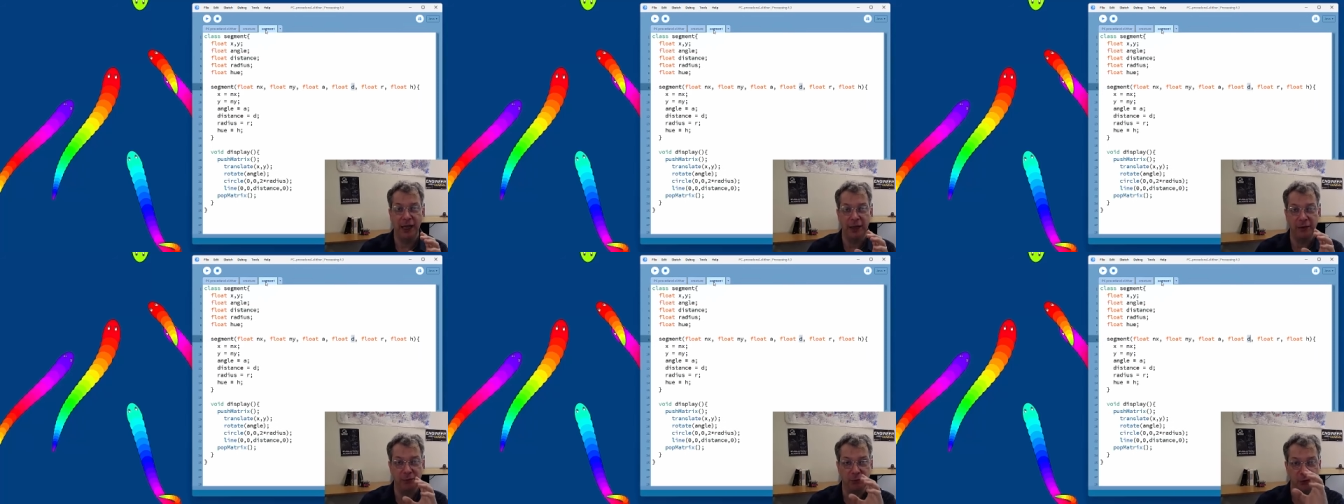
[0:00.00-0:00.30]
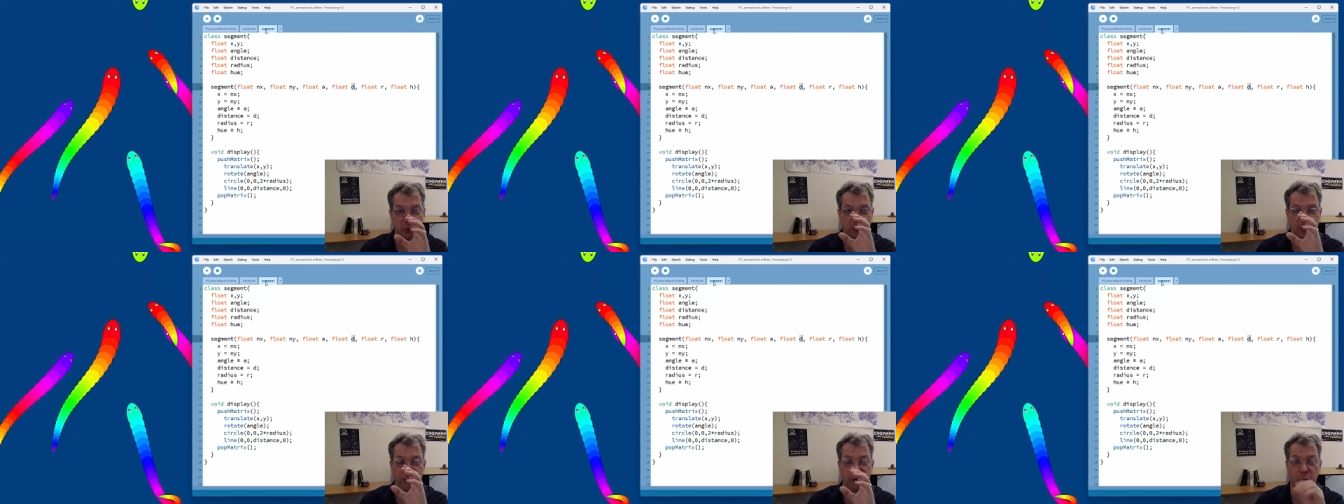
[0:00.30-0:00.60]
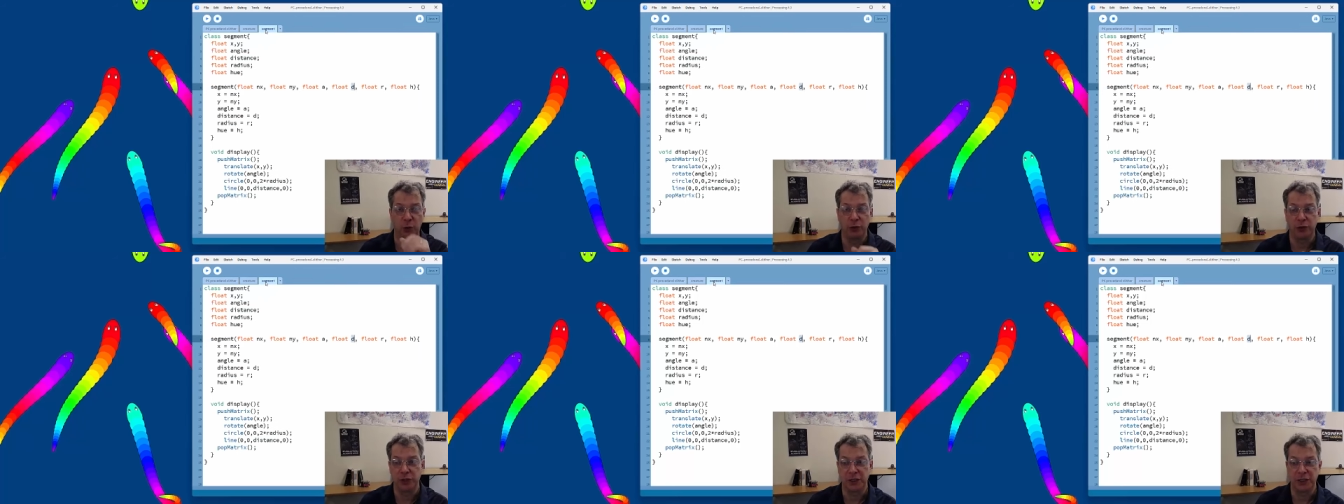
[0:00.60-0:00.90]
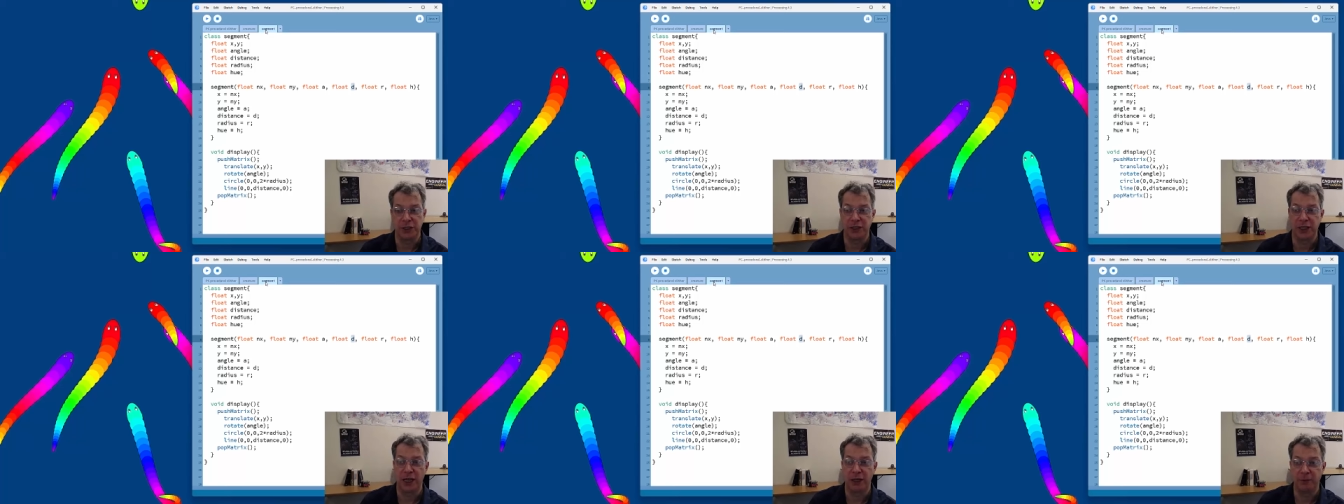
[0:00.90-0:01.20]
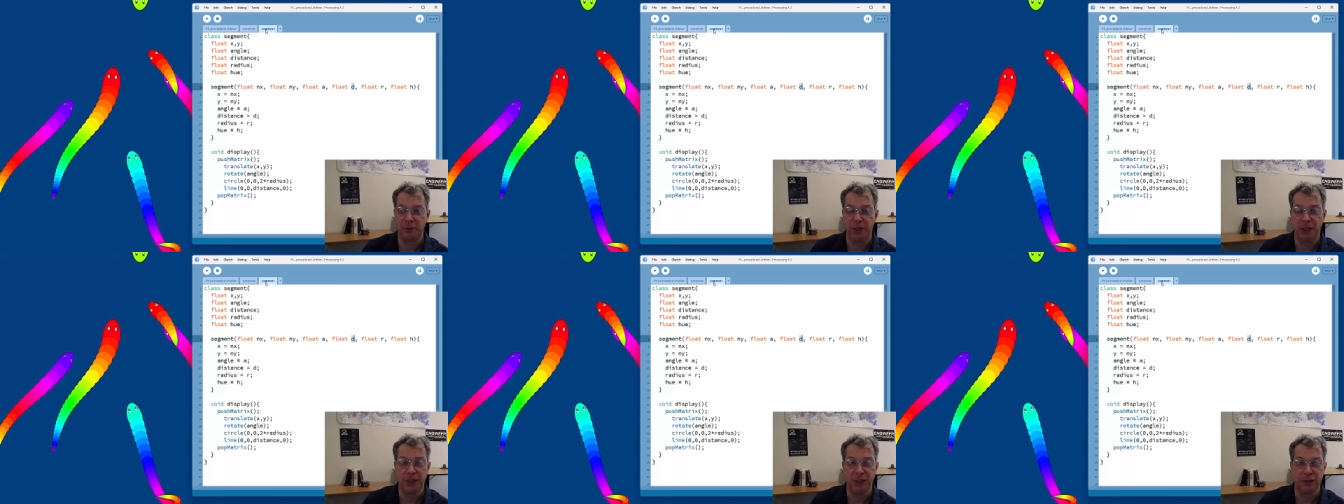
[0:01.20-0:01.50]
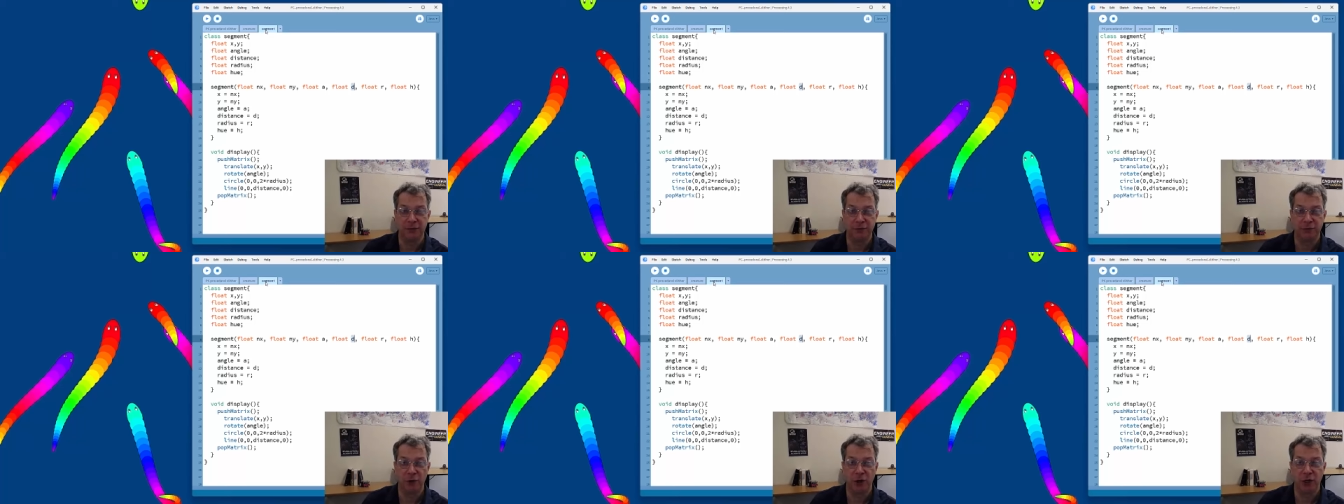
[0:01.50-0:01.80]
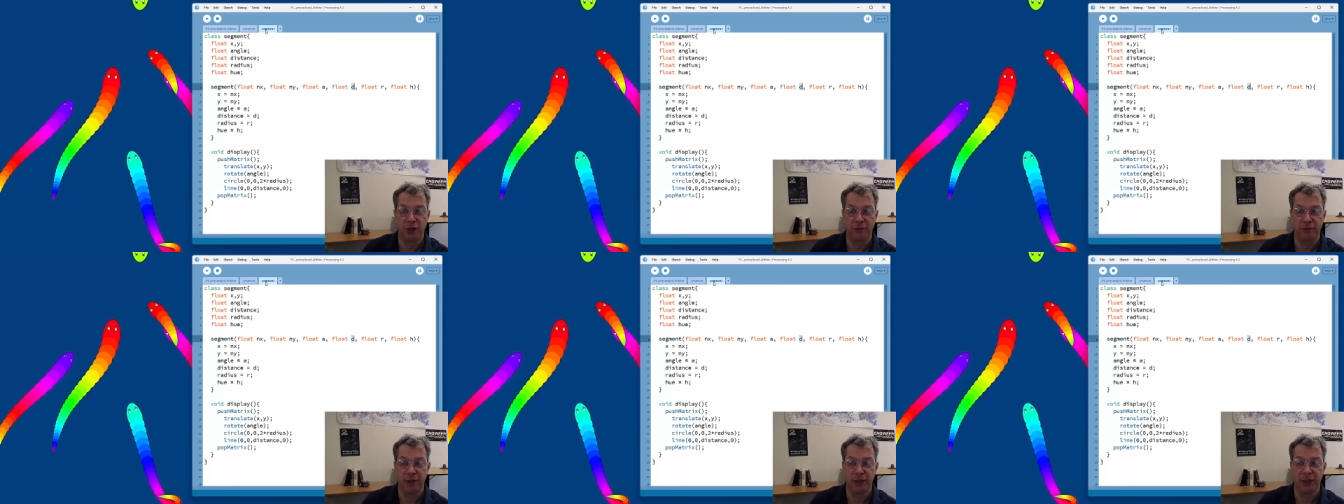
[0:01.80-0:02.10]
and move towards the segment in
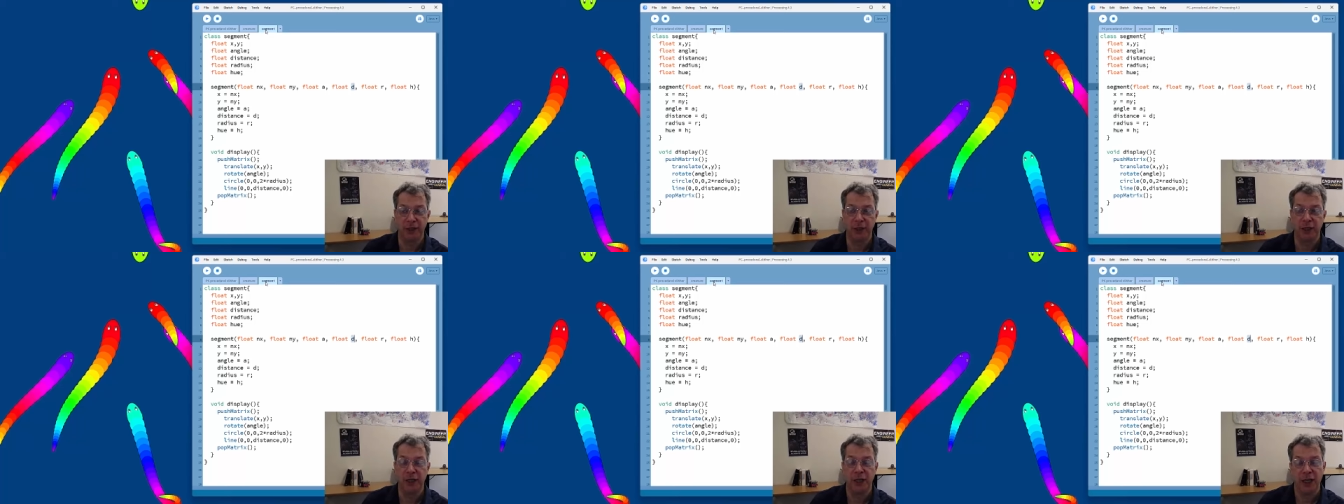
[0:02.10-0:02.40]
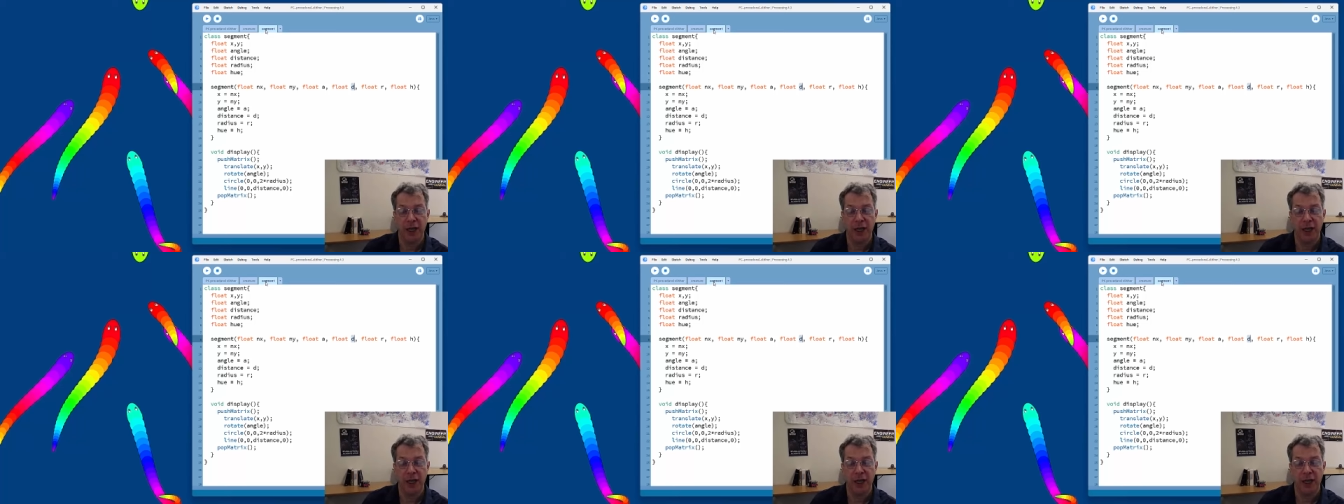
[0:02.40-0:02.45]
front of it.